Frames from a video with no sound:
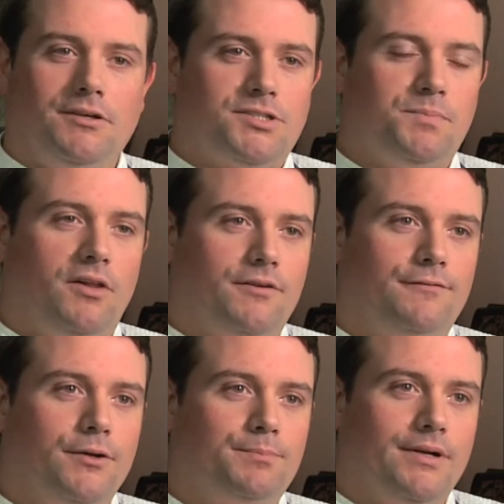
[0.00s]
a, smaller
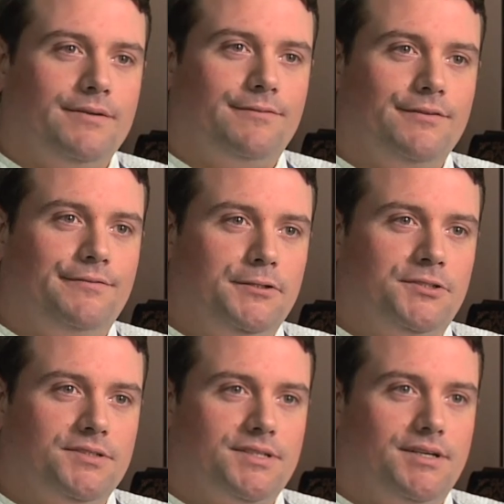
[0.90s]
footprint for the
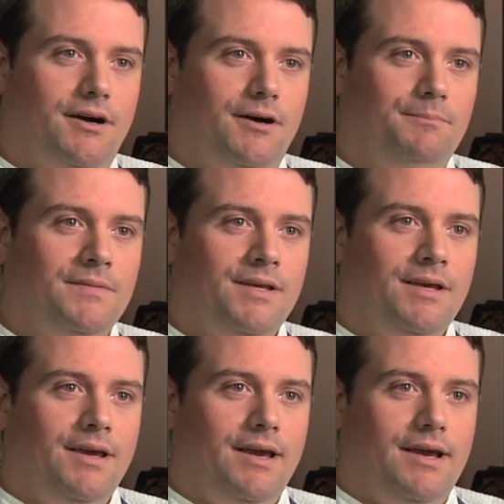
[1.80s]
futures to come.
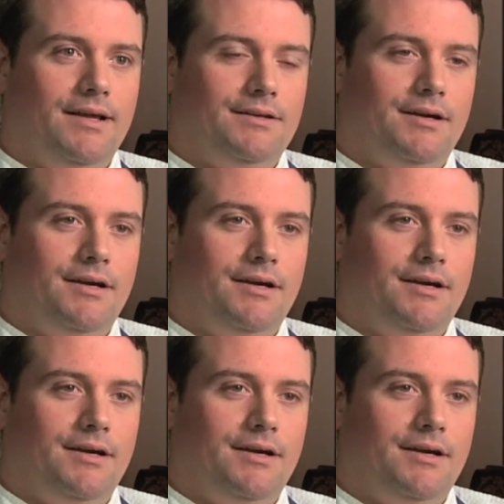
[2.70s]
And uh,